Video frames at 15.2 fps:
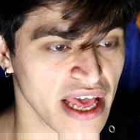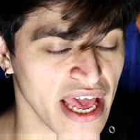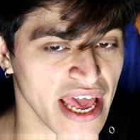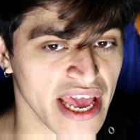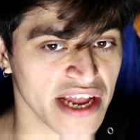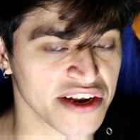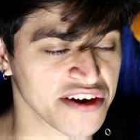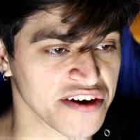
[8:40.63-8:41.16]

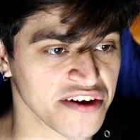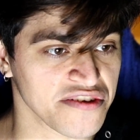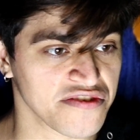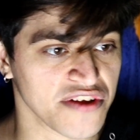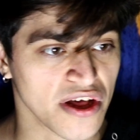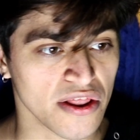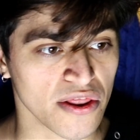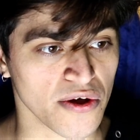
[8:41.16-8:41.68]
and
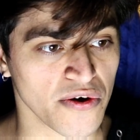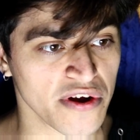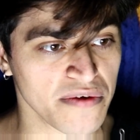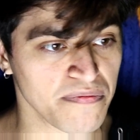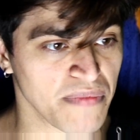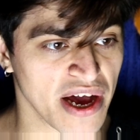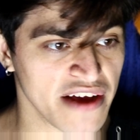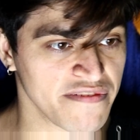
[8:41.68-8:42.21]
just loaded
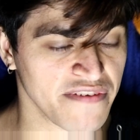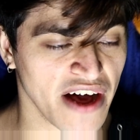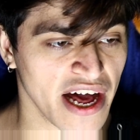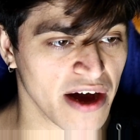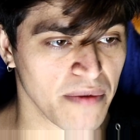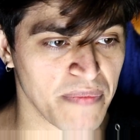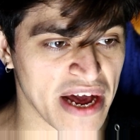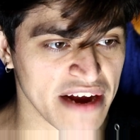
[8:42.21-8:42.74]
my
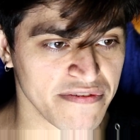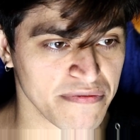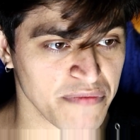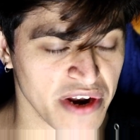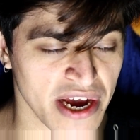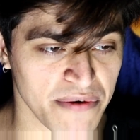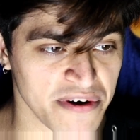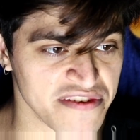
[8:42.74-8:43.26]
file back from
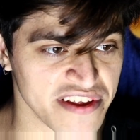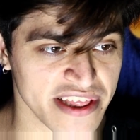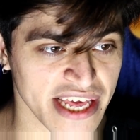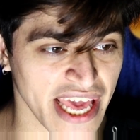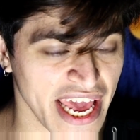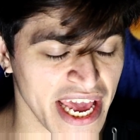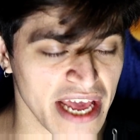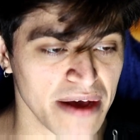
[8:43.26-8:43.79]
when I was at the
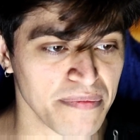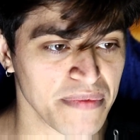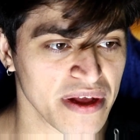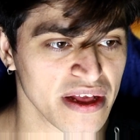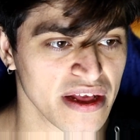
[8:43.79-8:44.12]
camp